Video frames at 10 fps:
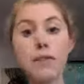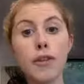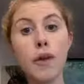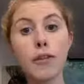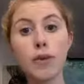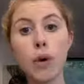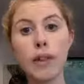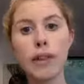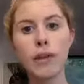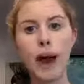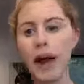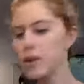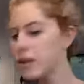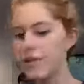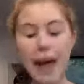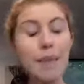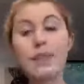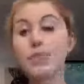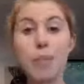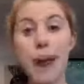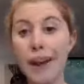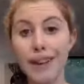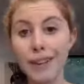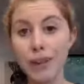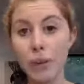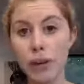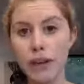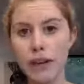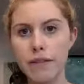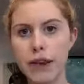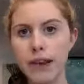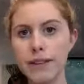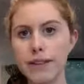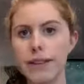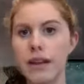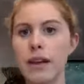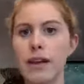For those growing in the ground, that means preparing the soil in advance.